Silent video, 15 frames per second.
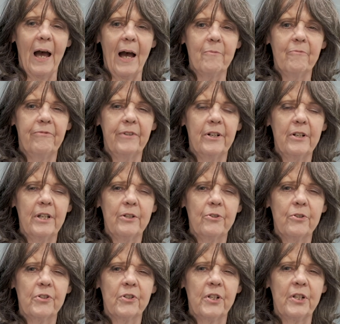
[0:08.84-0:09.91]
I'm very
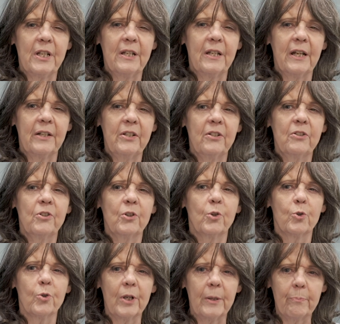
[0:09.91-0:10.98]
interested in getting to
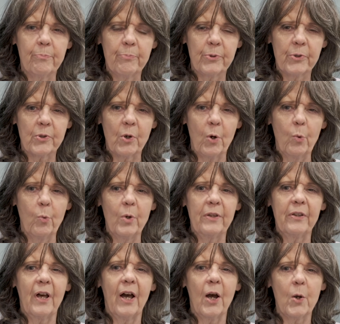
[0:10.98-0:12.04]
grips
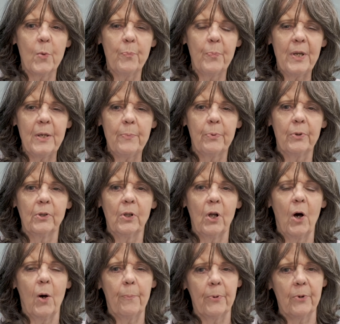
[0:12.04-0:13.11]
with how people
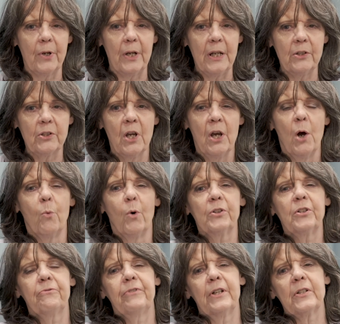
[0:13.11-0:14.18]
operate,
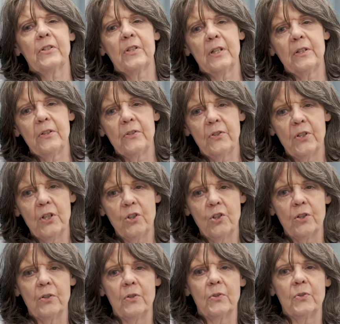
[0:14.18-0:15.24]
what affects their
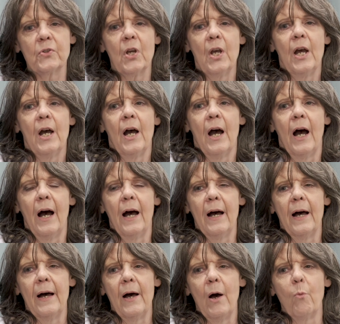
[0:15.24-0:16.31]
decisions,
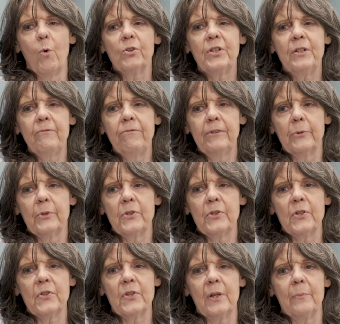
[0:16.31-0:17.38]
what
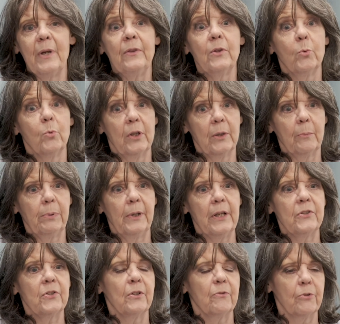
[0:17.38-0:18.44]
influences them in the
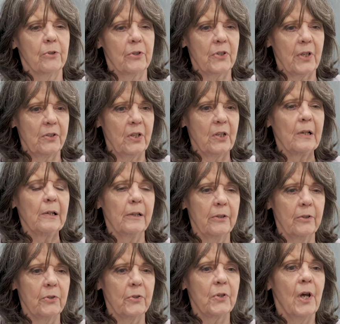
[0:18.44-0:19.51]
workplace, and of course that
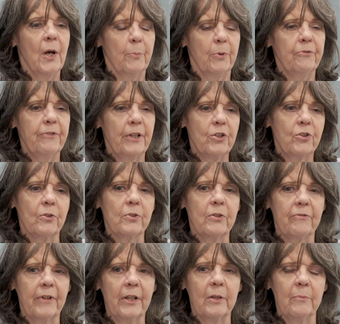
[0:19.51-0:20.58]
includes professional
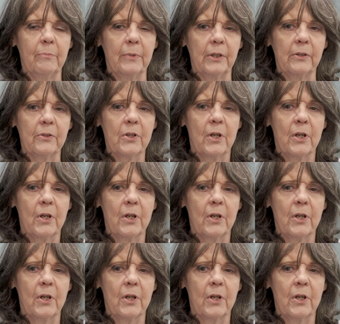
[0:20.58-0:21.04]
development.